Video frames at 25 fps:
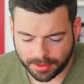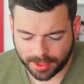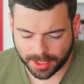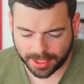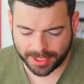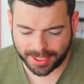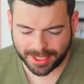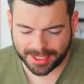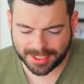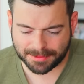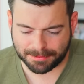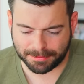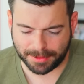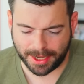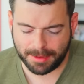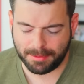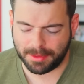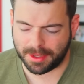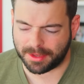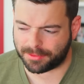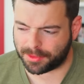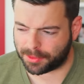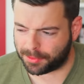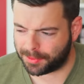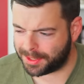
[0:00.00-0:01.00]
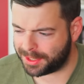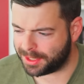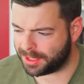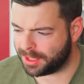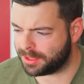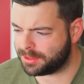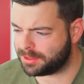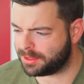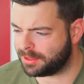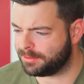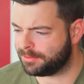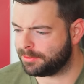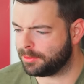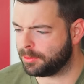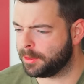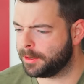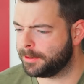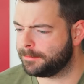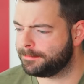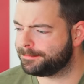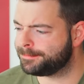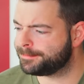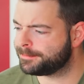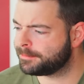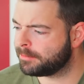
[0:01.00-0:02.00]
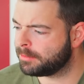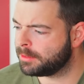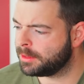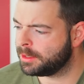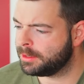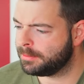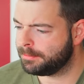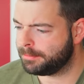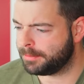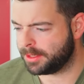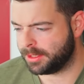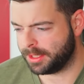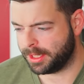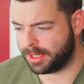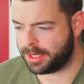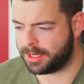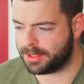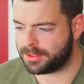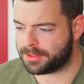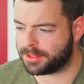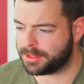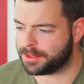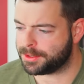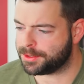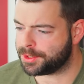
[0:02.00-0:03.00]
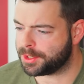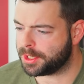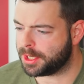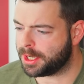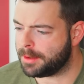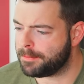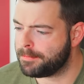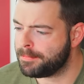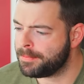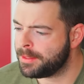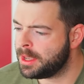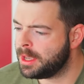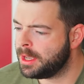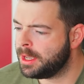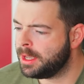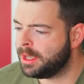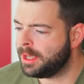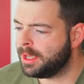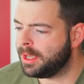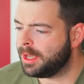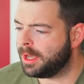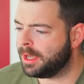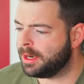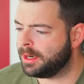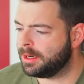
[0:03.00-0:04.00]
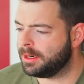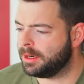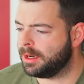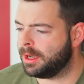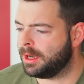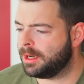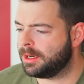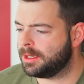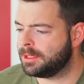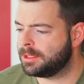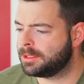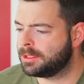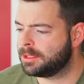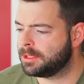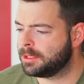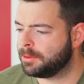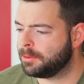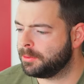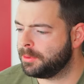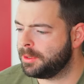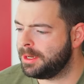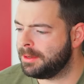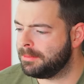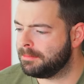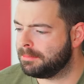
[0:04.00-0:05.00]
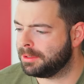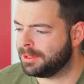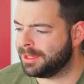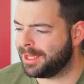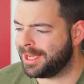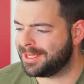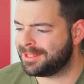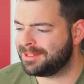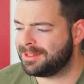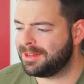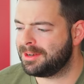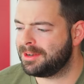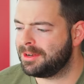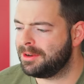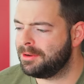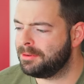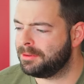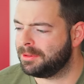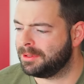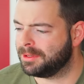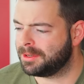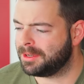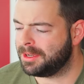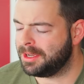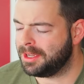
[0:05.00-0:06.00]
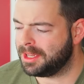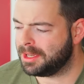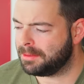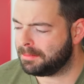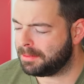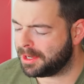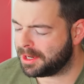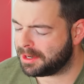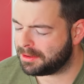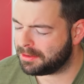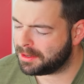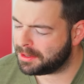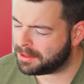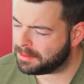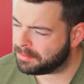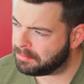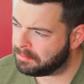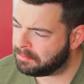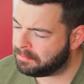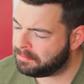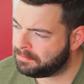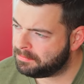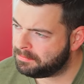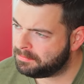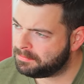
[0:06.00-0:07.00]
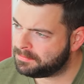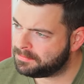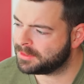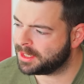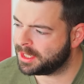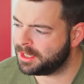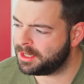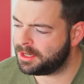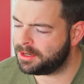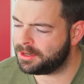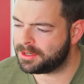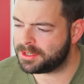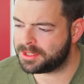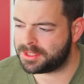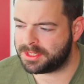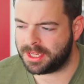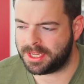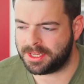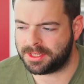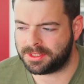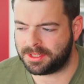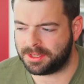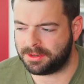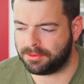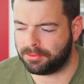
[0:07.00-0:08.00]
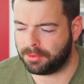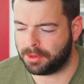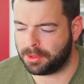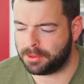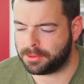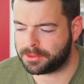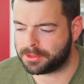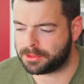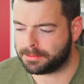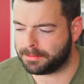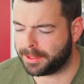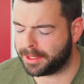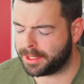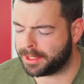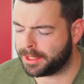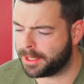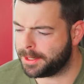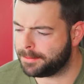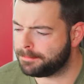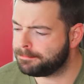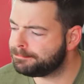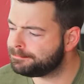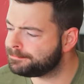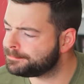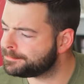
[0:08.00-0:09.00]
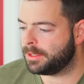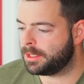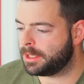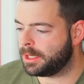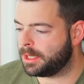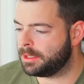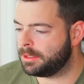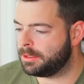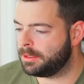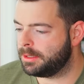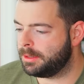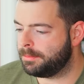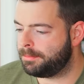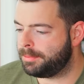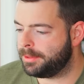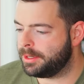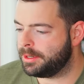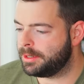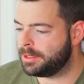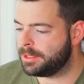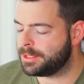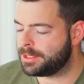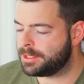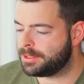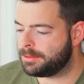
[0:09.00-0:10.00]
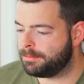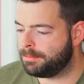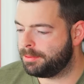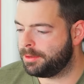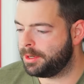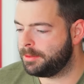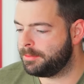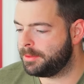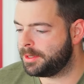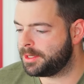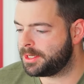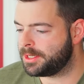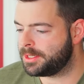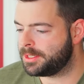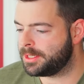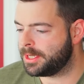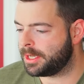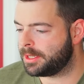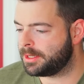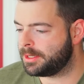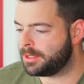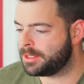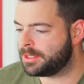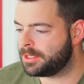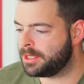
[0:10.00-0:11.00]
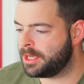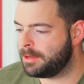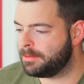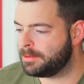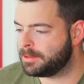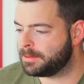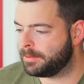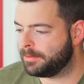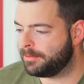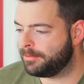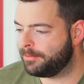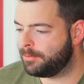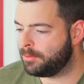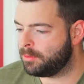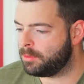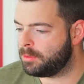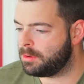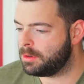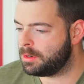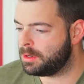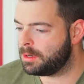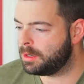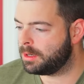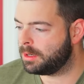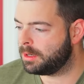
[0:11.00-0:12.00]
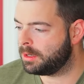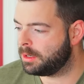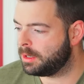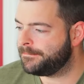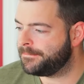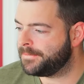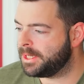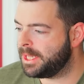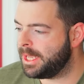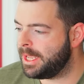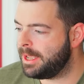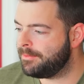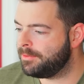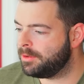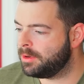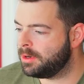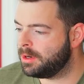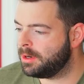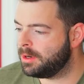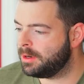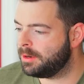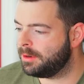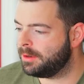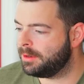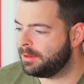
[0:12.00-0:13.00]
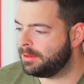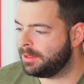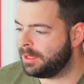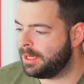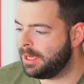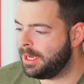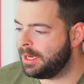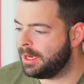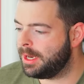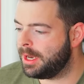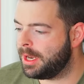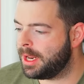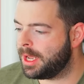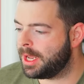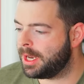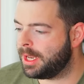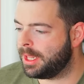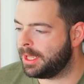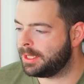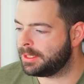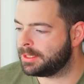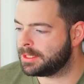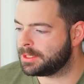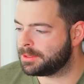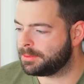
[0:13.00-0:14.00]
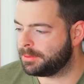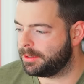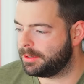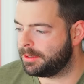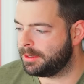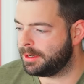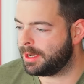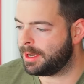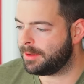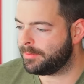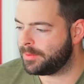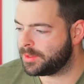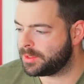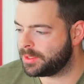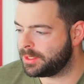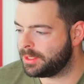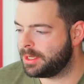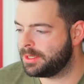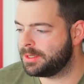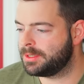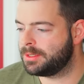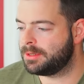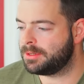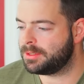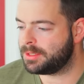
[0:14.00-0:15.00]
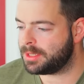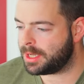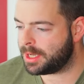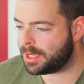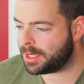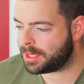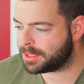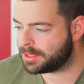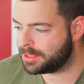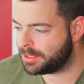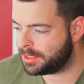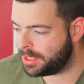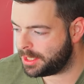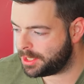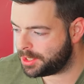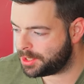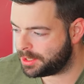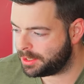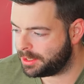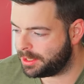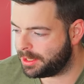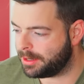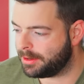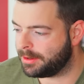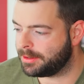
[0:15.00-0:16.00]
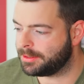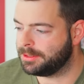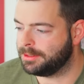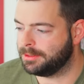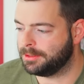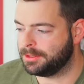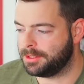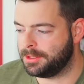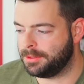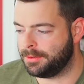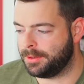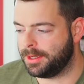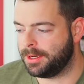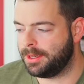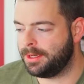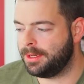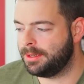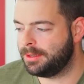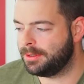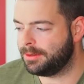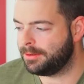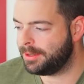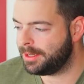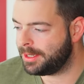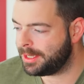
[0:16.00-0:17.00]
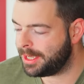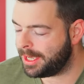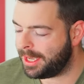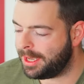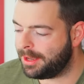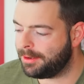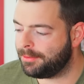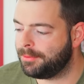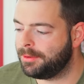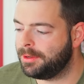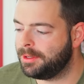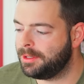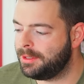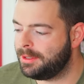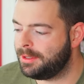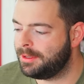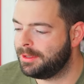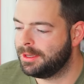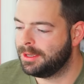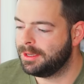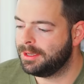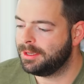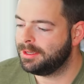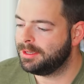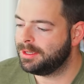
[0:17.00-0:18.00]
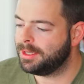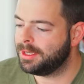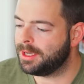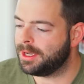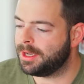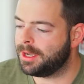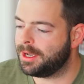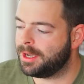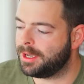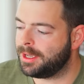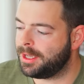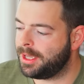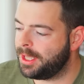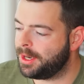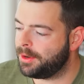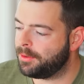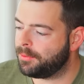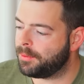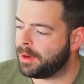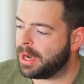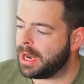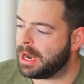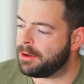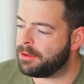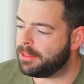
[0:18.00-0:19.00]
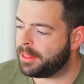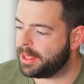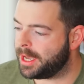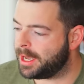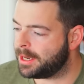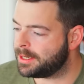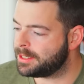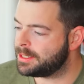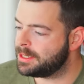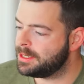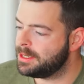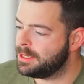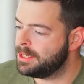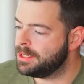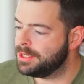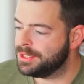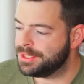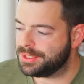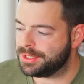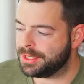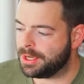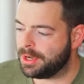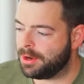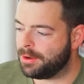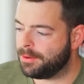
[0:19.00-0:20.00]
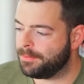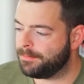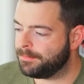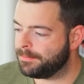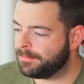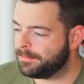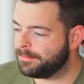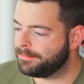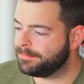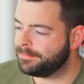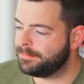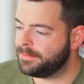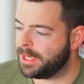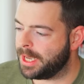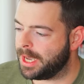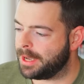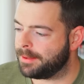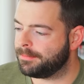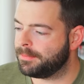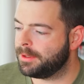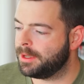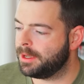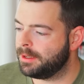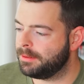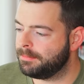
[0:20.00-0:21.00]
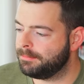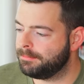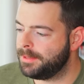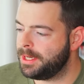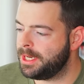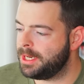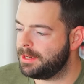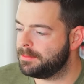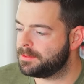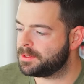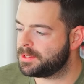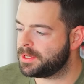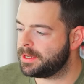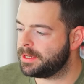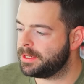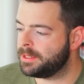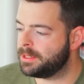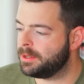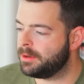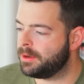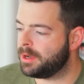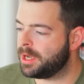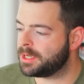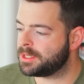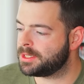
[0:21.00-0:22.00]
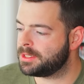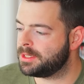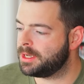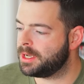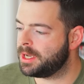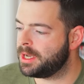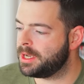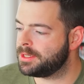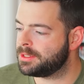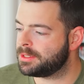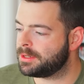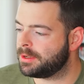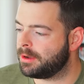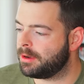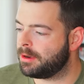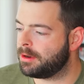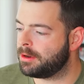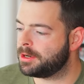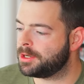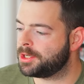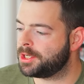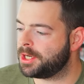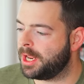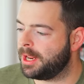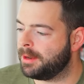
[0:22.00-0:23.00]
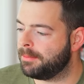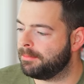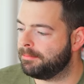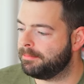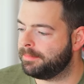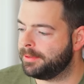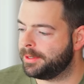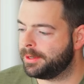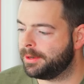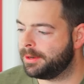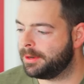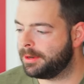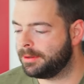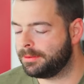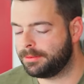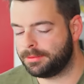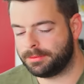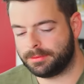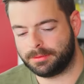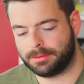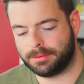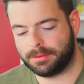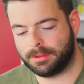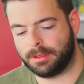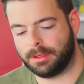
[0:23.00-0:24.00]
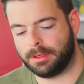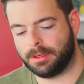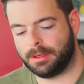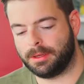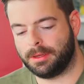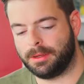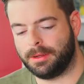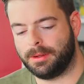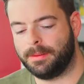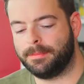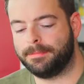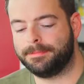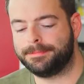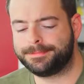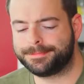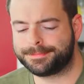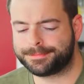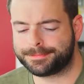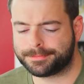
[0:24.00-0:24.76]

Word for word: I guess maybe if you're really hunting for it, but that is their job and an odd chlorine plastic note lurking in the background. I think you're just tasting roast, my guy. Color and appearance, pretty much exactly the same as before. Flavor, he did not like this one, obviously, because there's oxidation character to it. You know, you can't really uh, get around that. So yeah, medium, slightly low oxidized, harsh and bitter. Um,